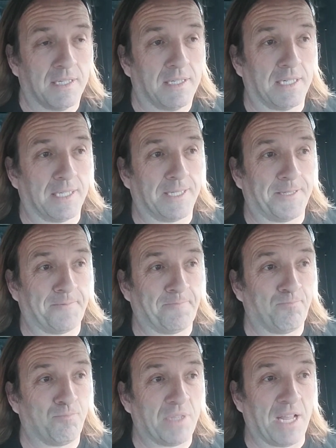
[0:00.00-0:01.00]

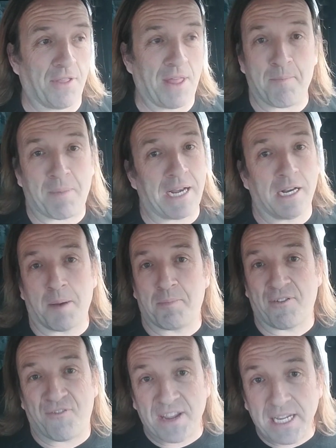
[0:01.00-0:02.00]
Now that might not be
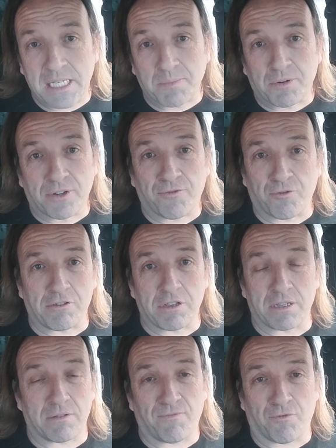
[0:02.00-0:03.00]
feasible for
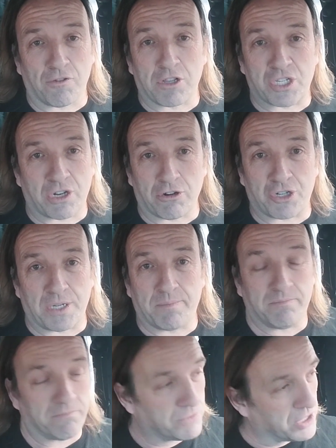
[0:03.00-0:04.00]
the starship.
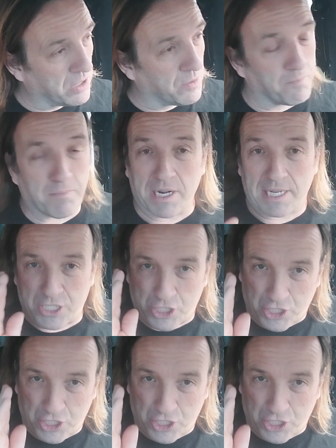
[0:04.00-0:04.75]
But it's